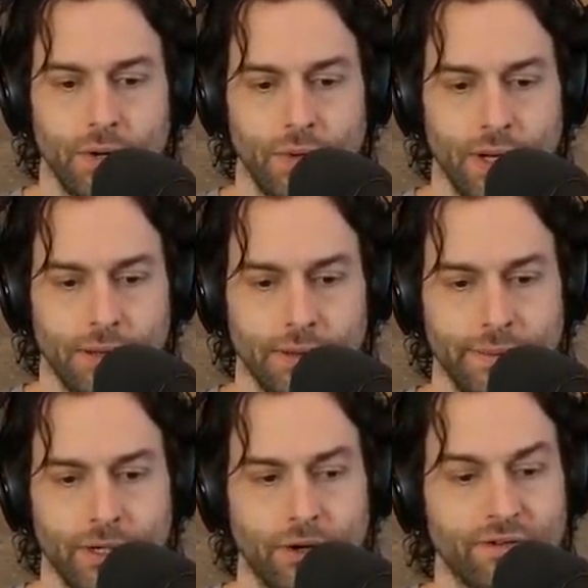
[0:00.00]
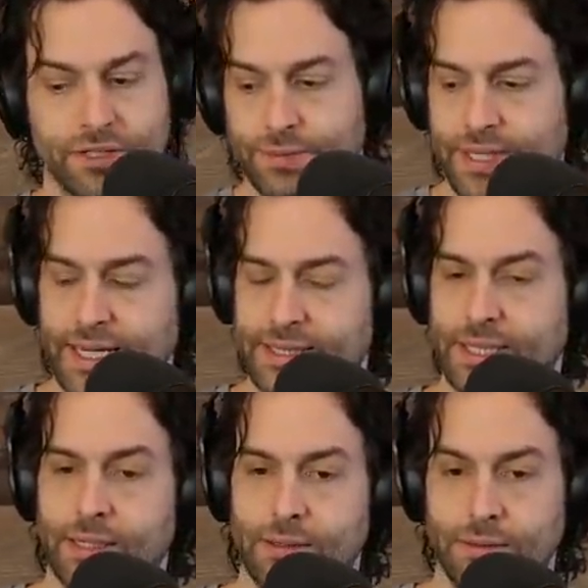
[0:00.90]
Well, let me go over some dates
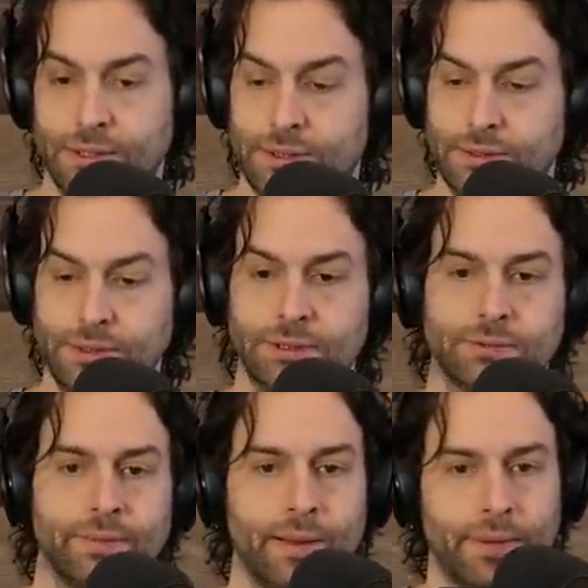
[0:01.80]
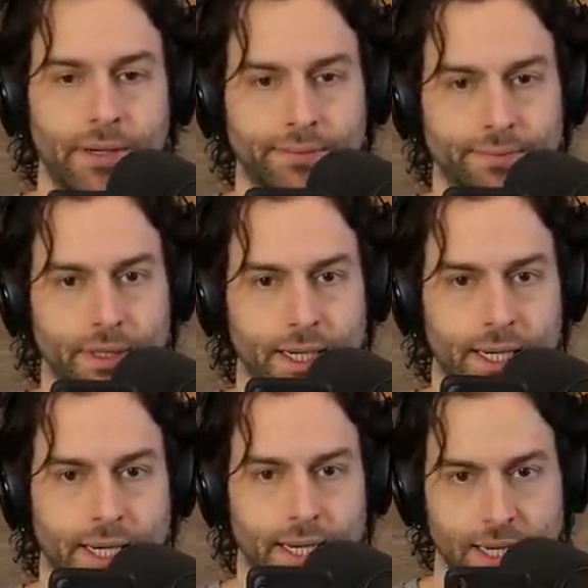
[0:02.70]
here. Remember,
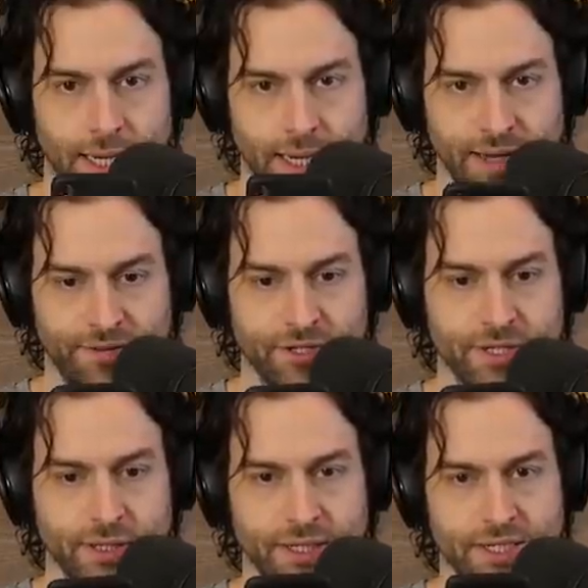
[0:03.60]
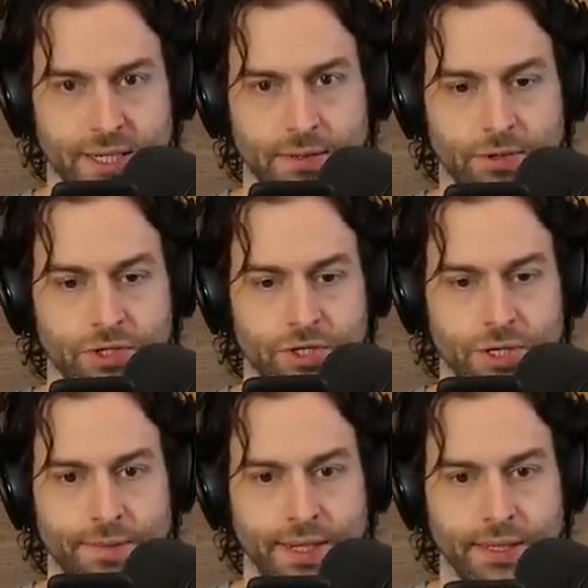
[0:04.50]
if you're still listening, which you
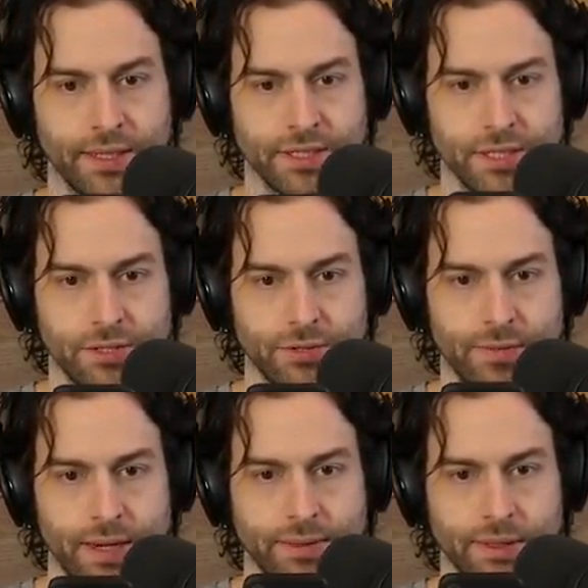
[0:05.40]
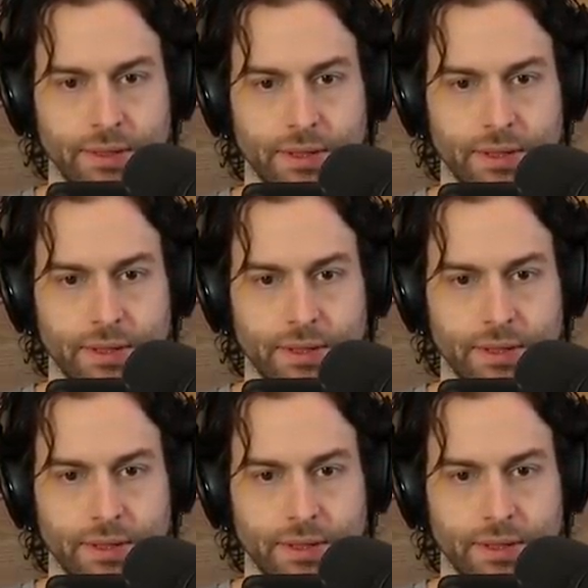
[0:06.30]
should be, because you're true, baby.